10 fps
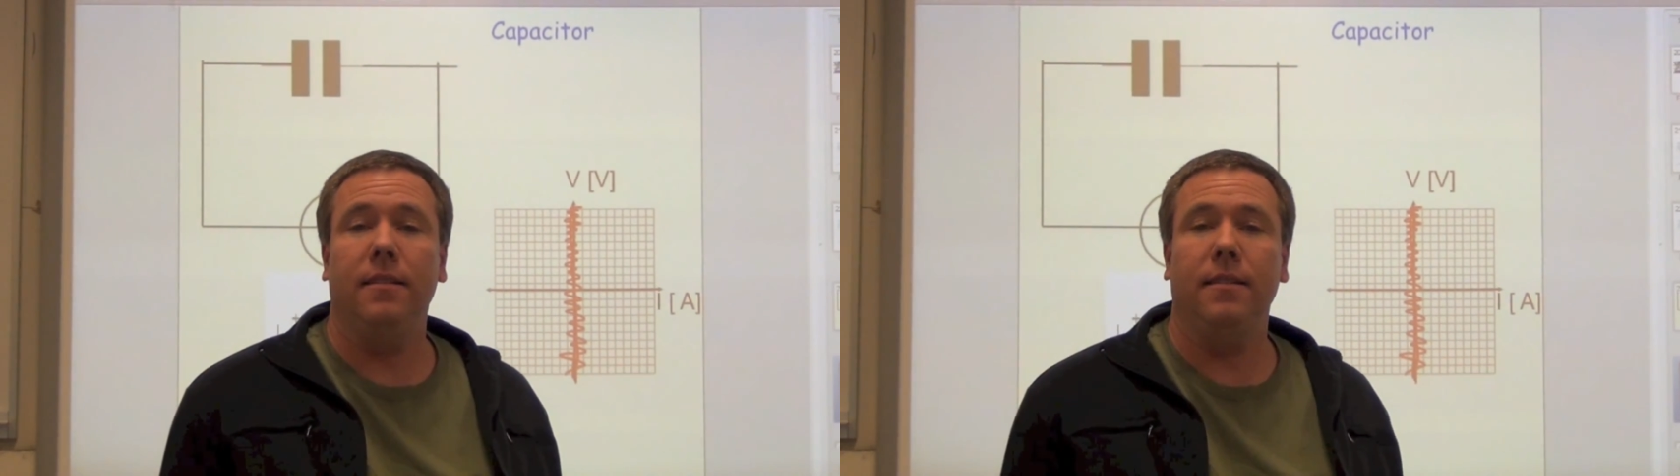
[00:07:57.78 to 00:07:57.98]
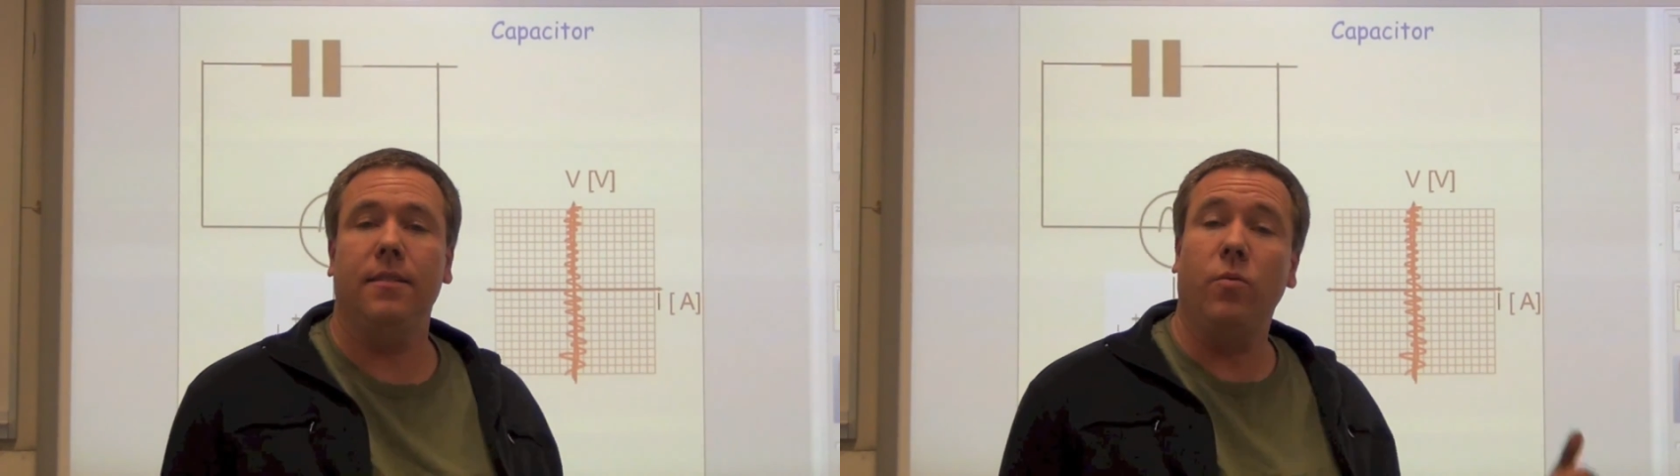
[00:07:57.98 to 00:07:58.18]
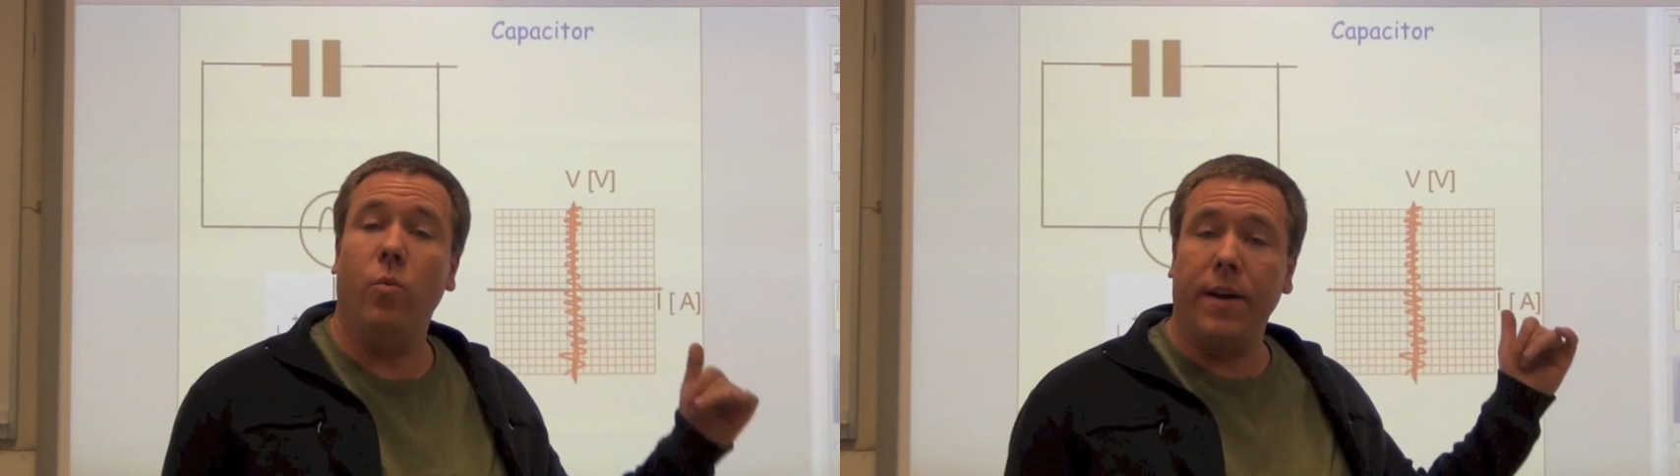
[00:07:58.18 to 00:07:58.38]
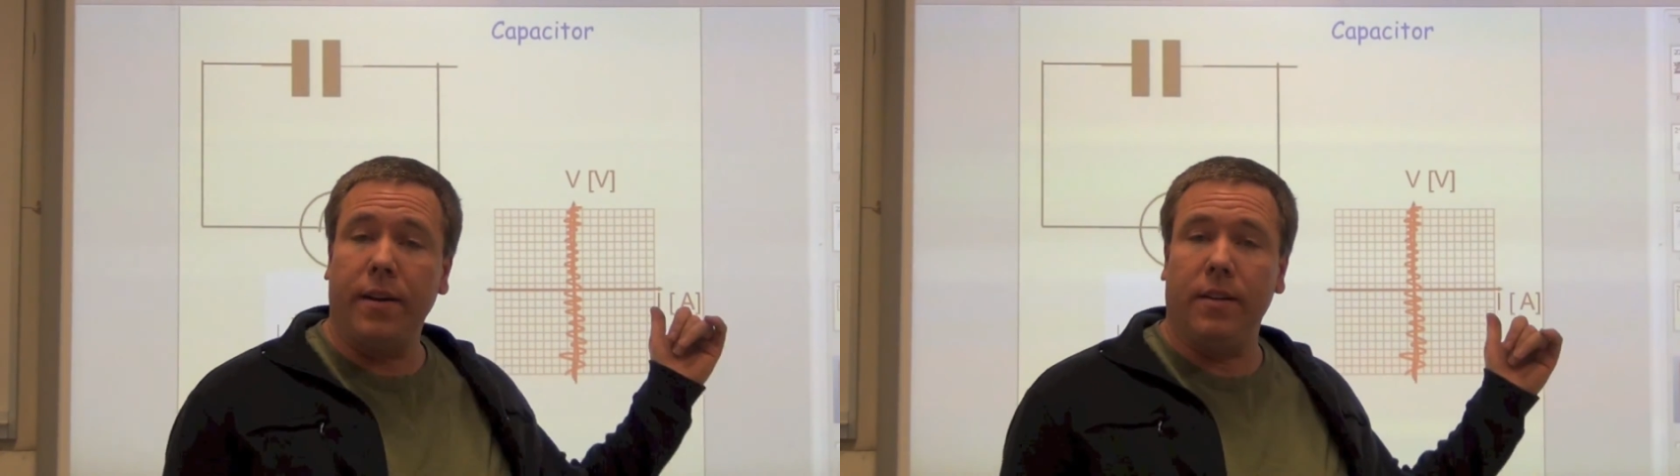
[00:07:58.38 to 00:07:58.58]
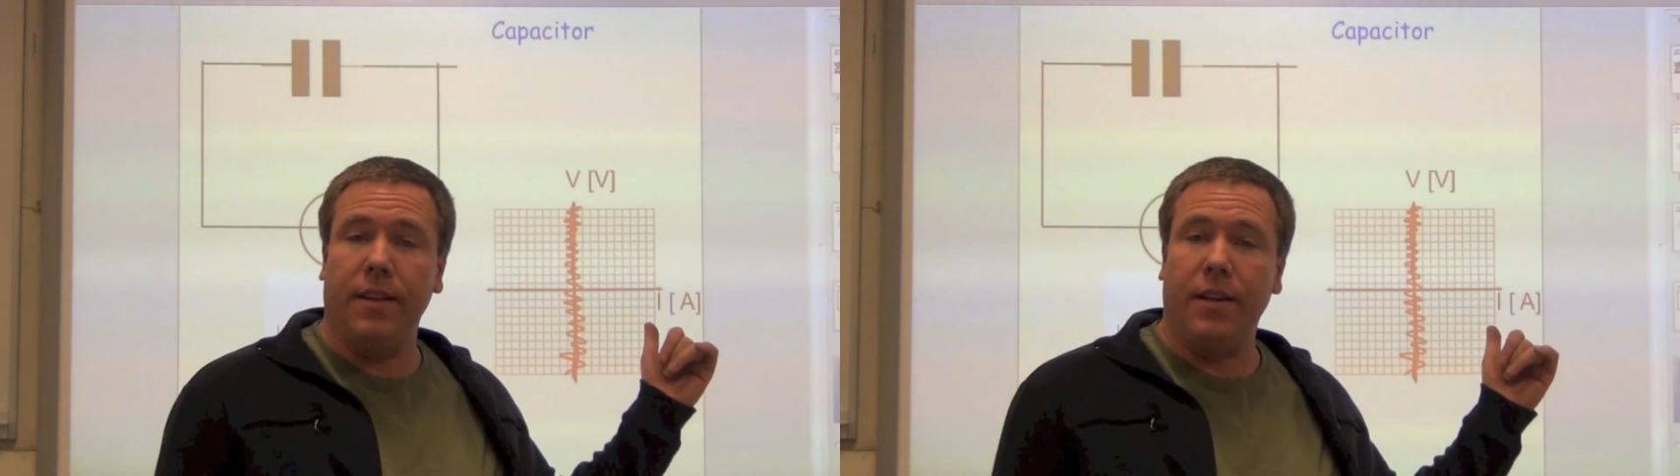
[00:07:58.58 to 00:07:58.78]
this
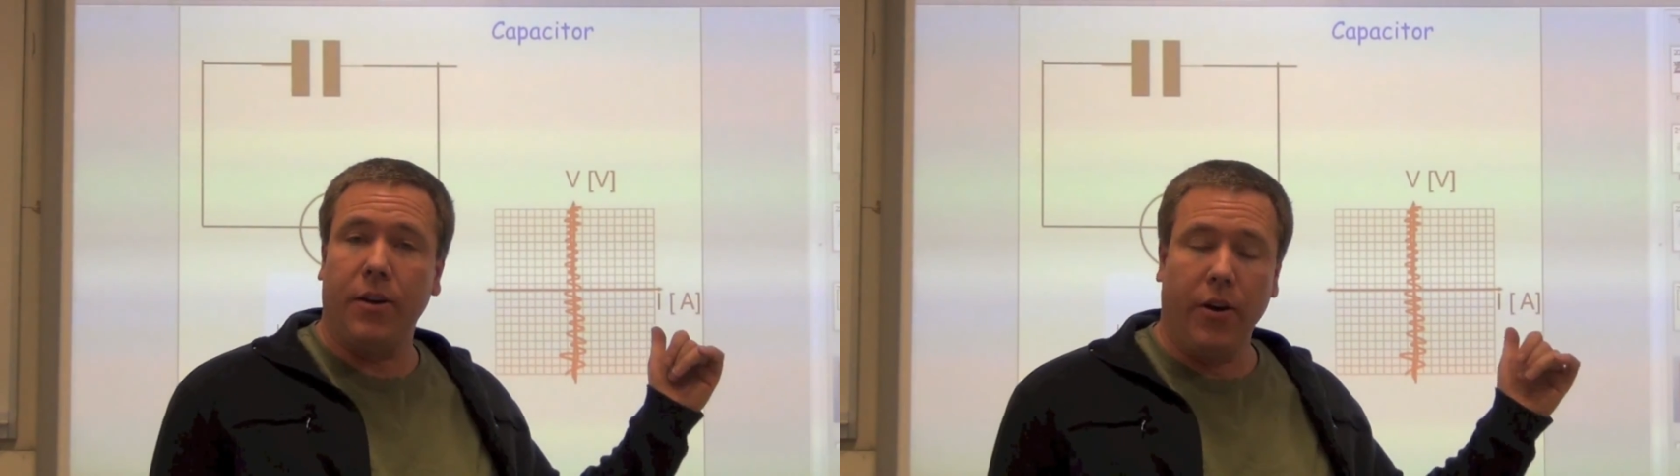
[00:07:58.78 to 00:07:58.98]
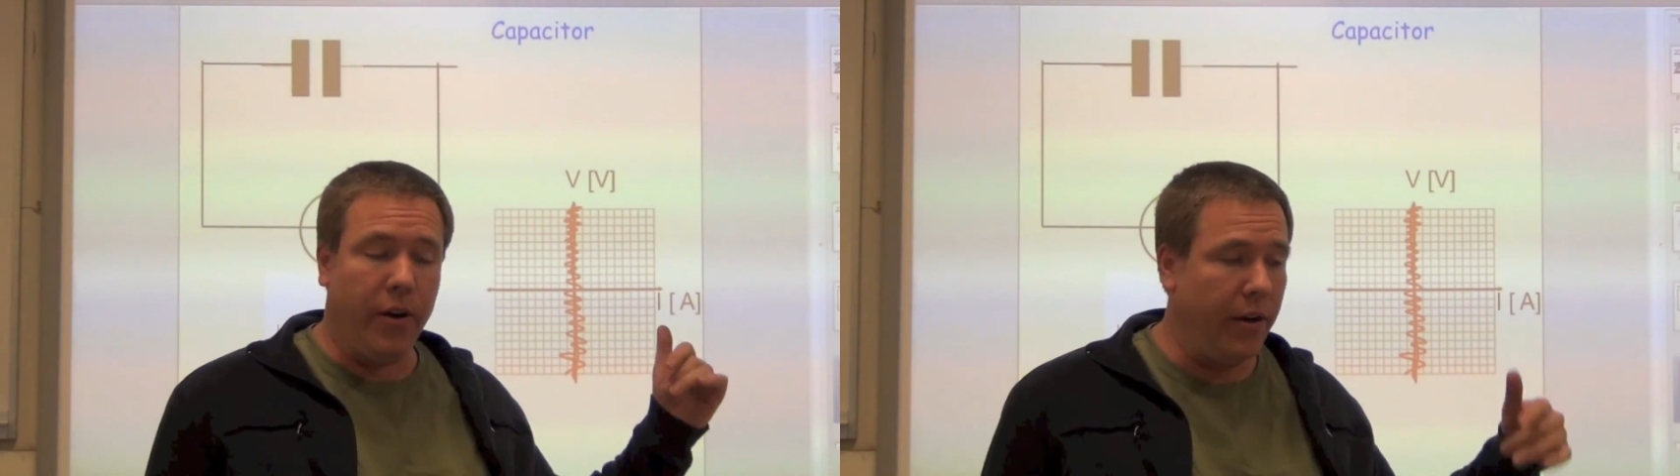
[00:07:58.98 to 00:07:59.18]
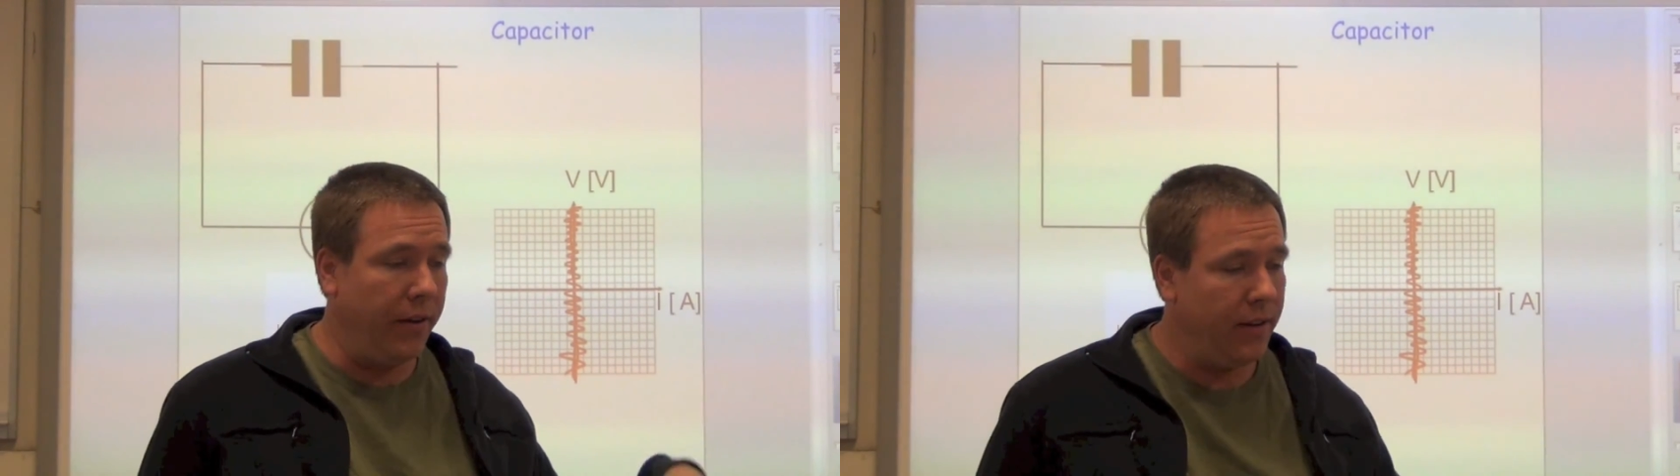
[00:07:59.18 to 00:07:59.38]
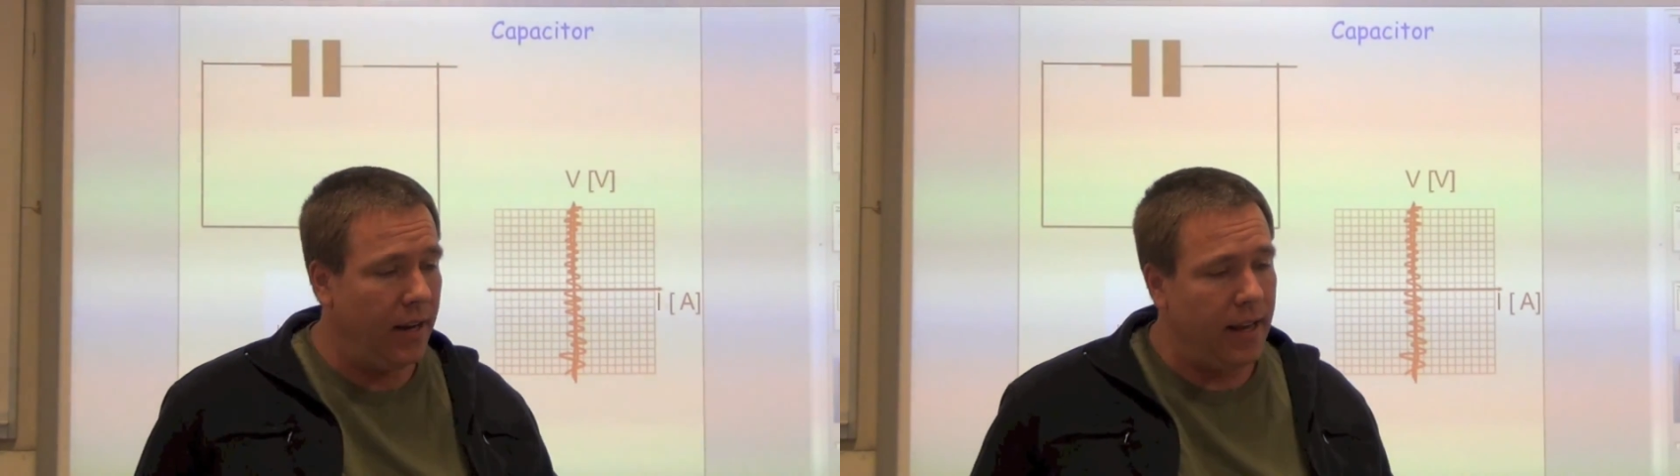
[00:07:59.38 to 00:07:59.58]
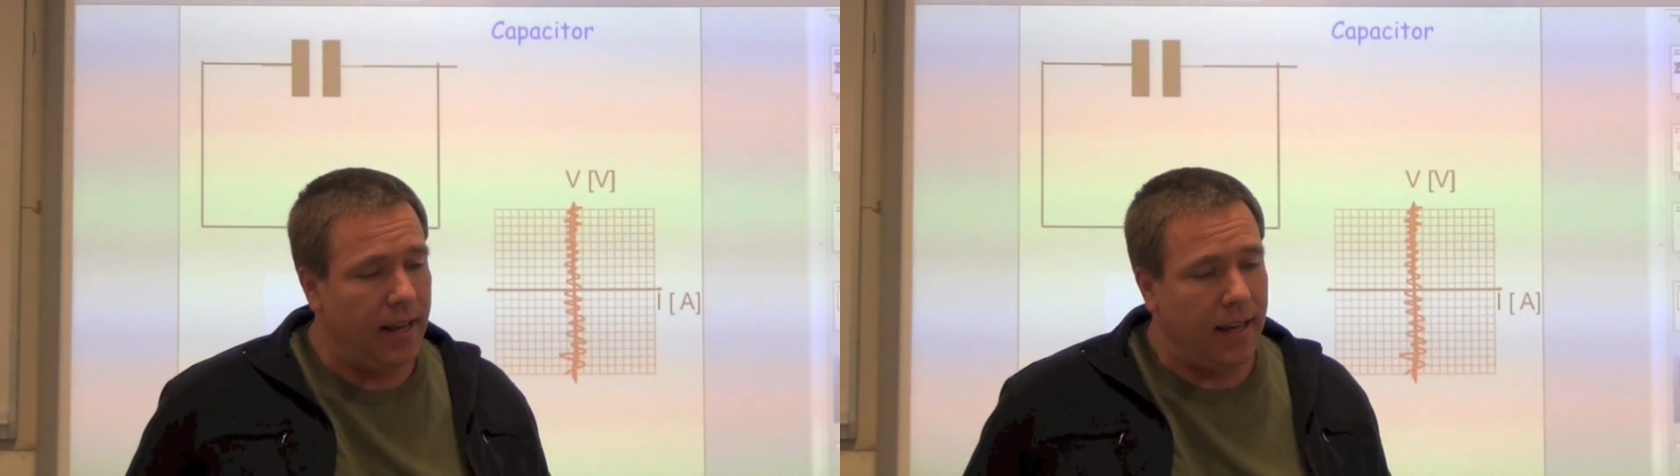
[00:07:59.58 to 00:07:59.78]
wiggle in the current
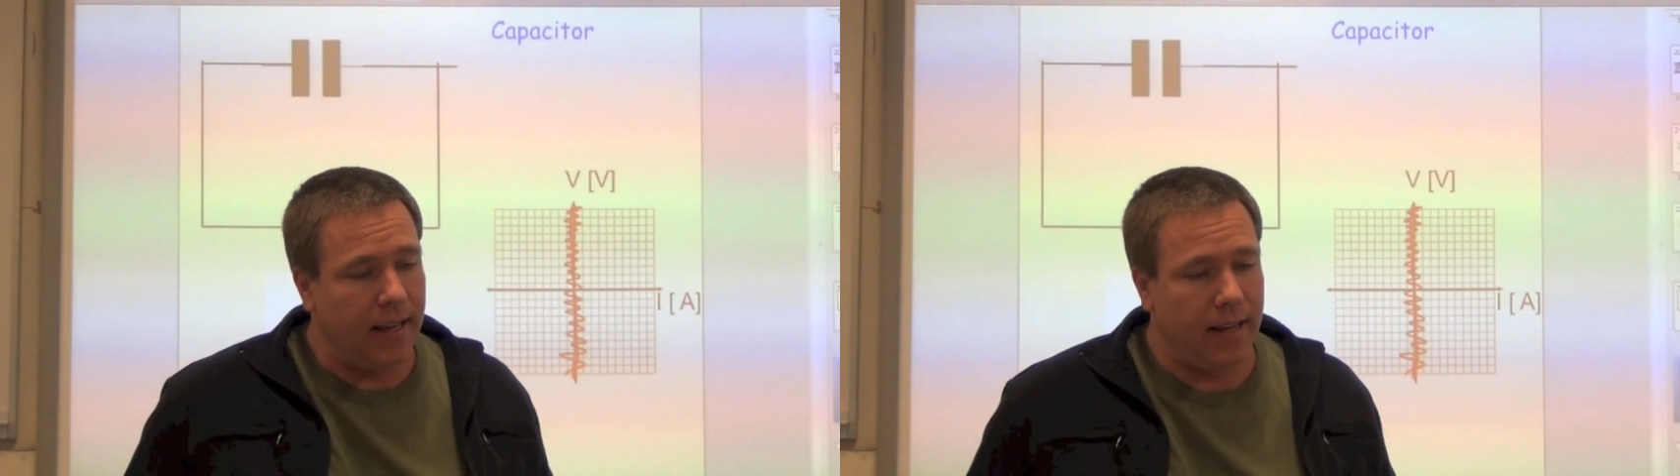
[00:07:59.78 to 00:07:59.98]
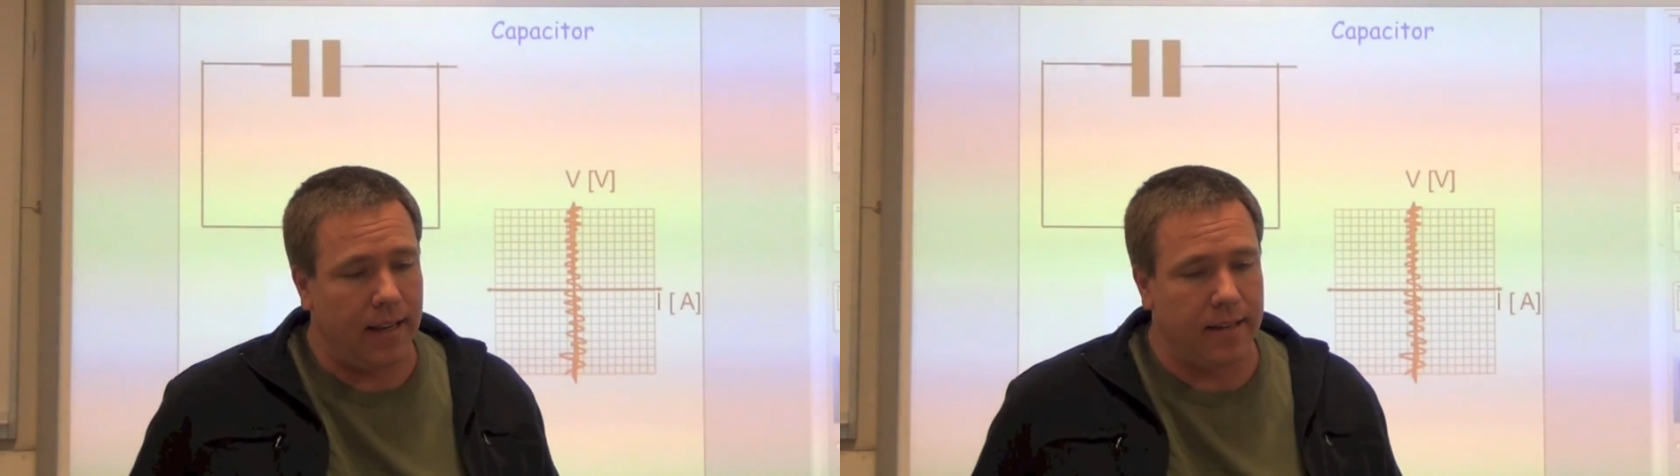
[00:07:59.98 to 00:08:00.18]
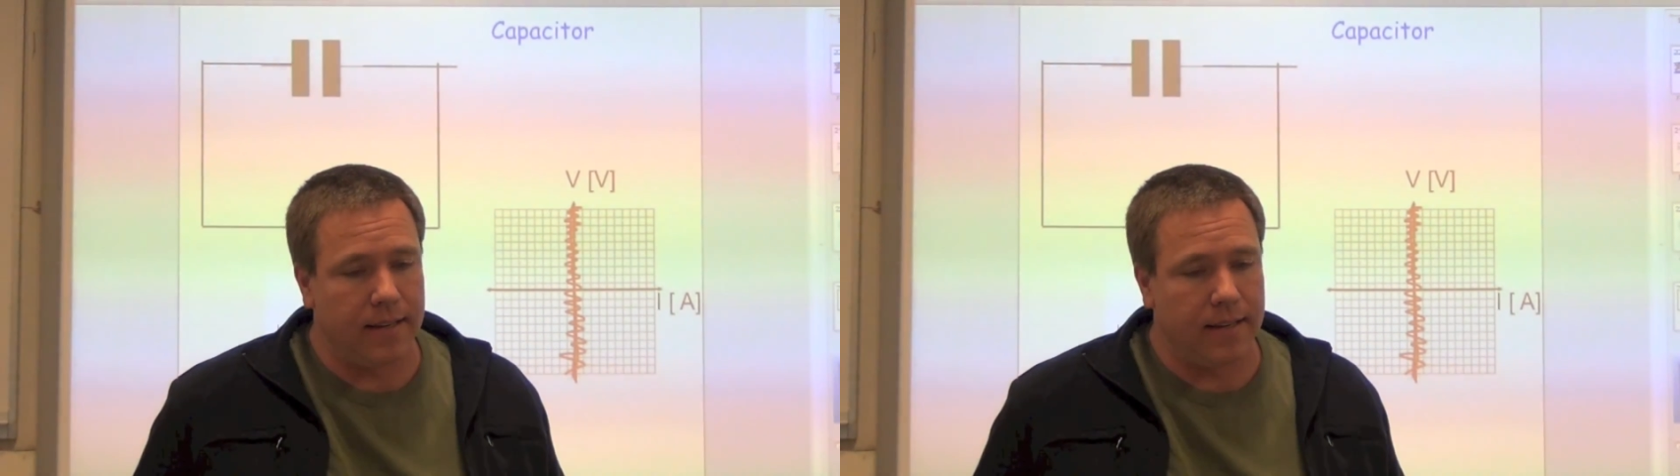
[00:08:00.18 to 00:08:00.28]
is